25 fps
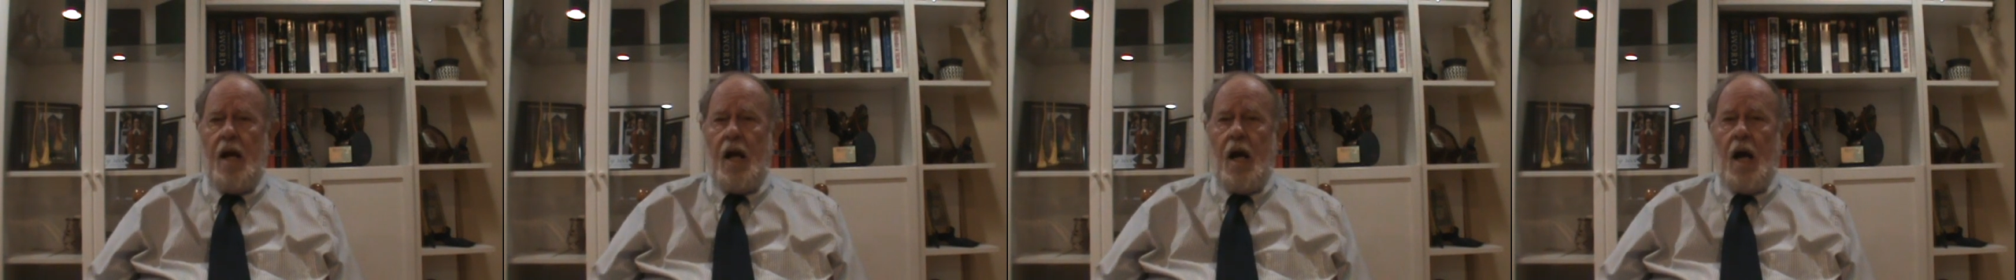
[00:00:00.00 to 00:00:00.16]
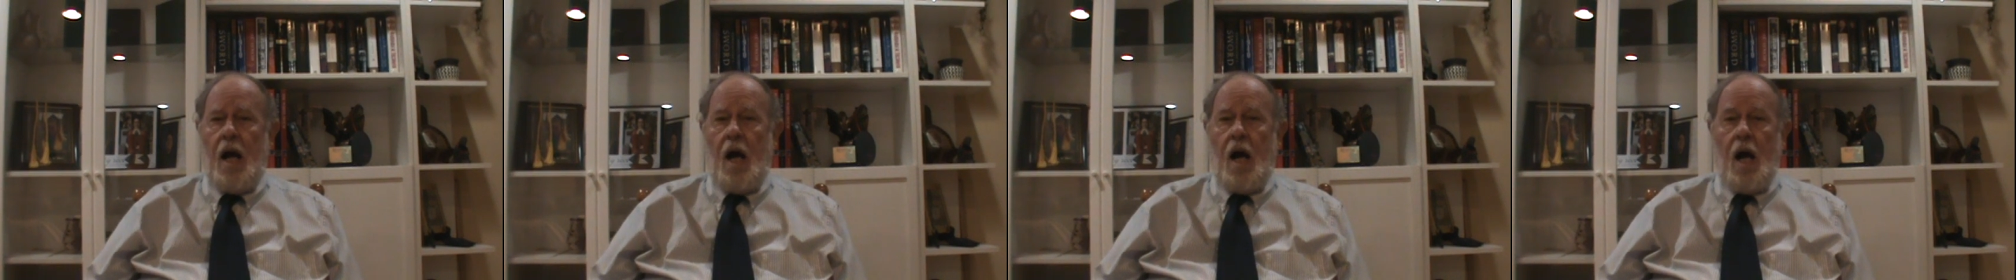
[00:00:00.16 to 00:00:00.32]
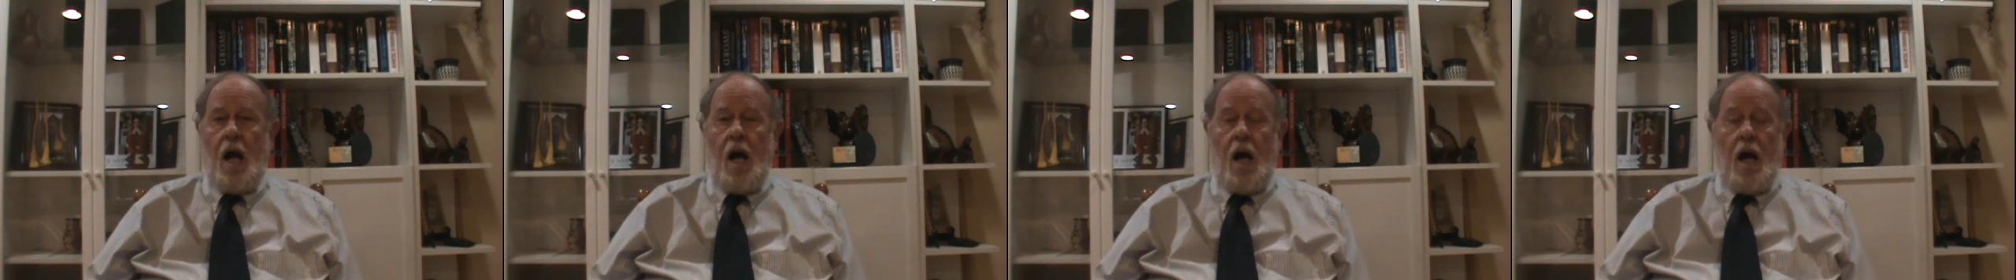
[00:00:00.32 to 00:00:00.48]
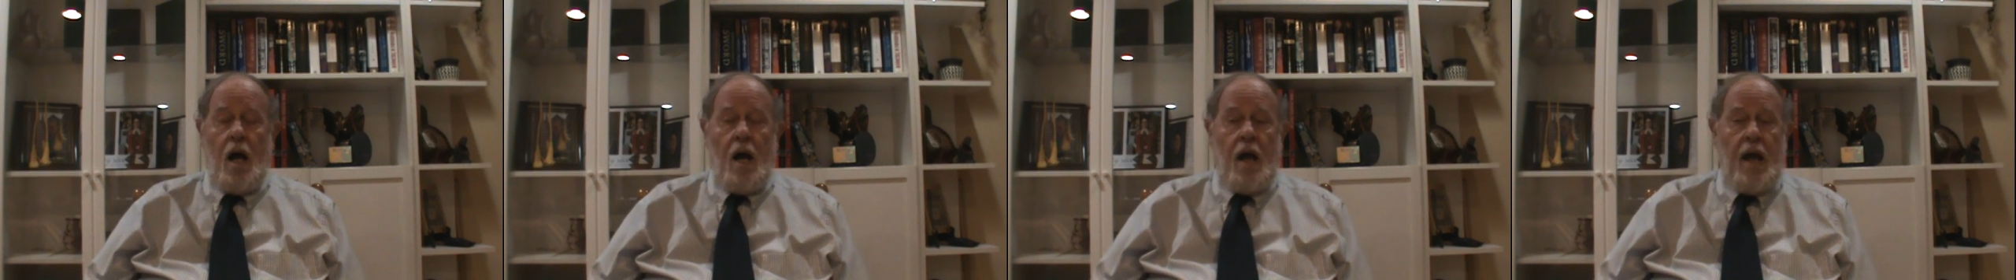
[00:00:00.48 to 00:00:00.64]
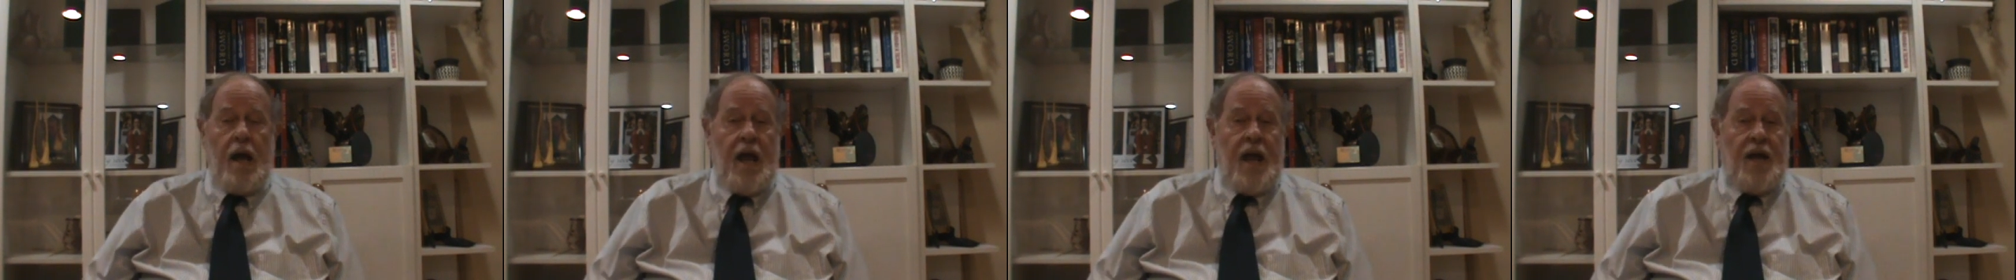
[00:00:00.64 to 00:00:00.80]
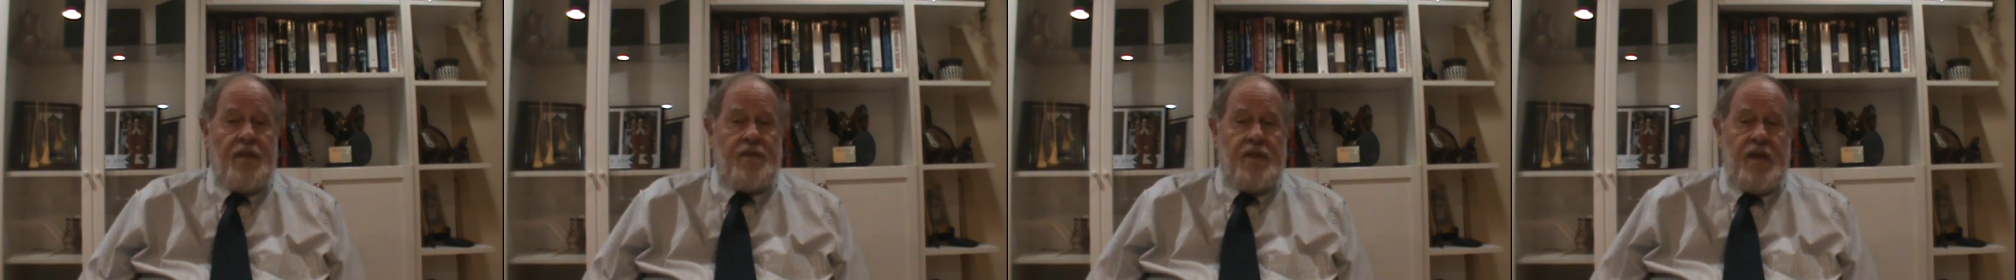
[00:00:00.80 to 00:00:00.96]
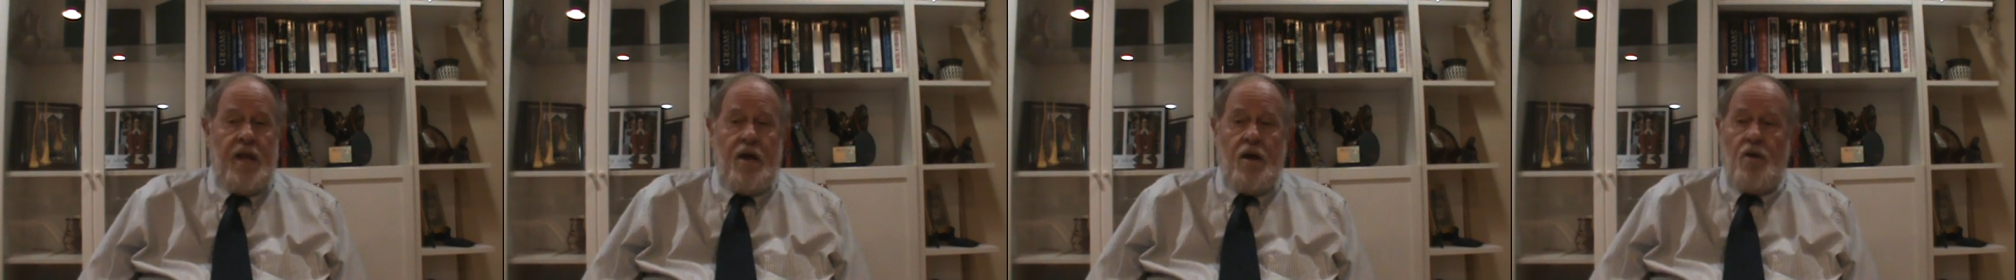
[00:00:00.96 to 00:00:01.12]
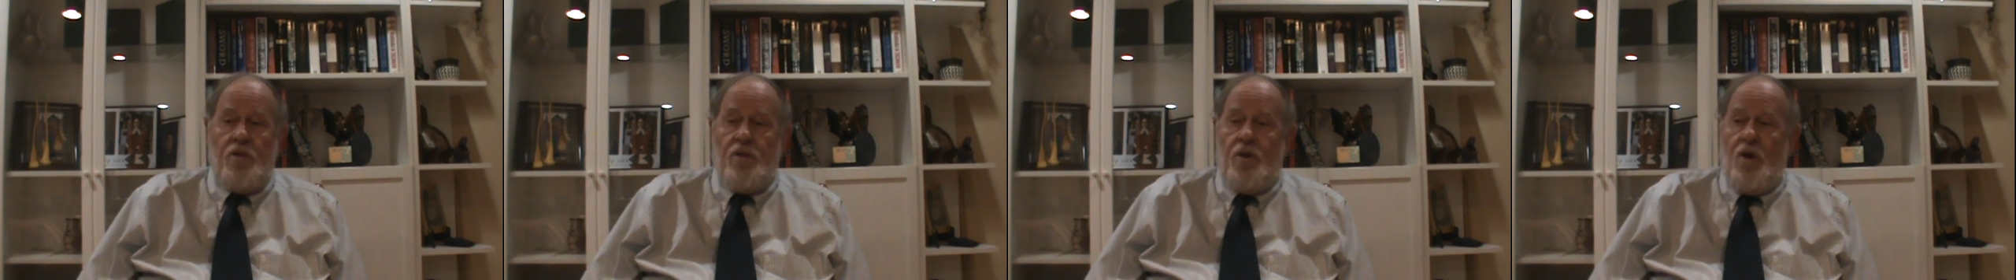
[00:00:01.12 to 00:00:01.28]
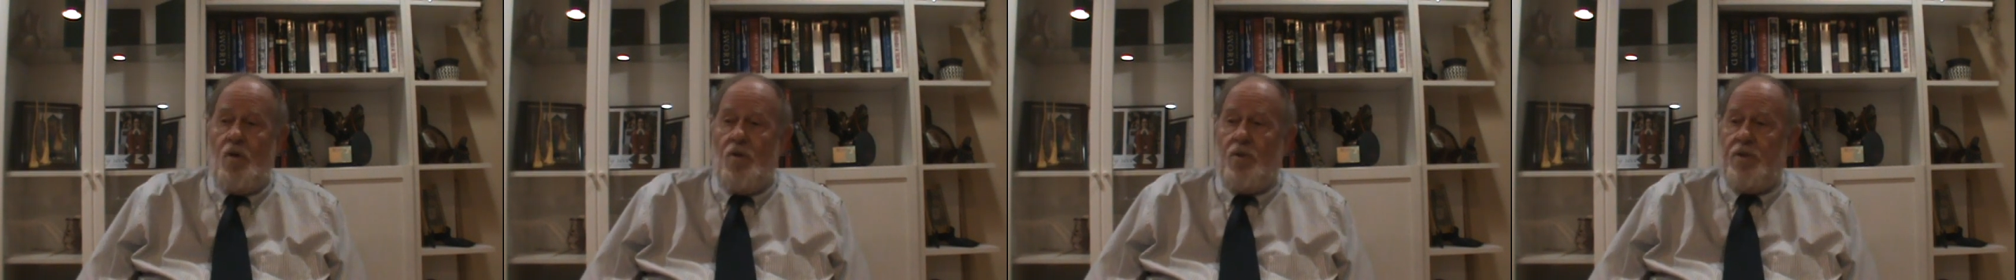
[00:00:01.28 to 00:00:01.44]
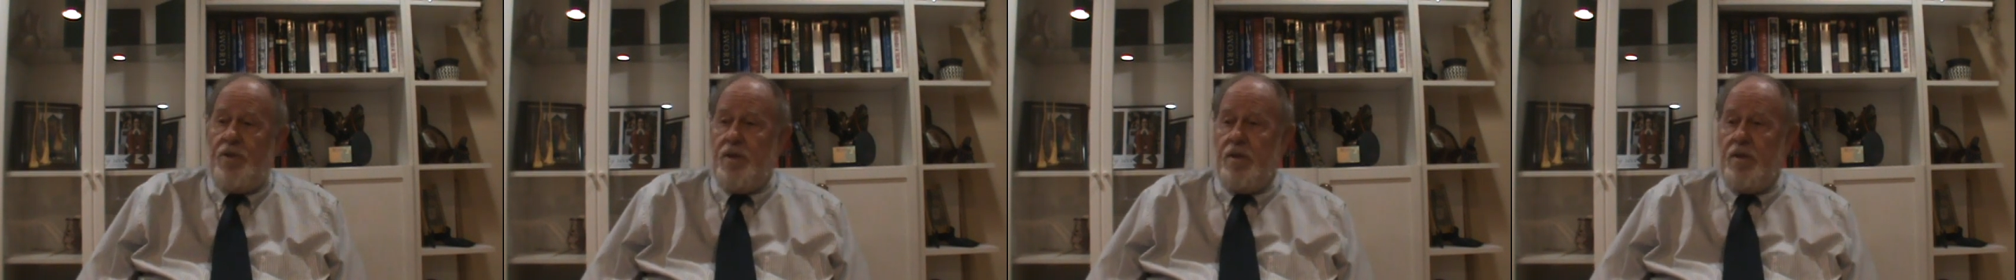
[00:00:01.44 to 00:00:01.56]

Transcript: And there, though,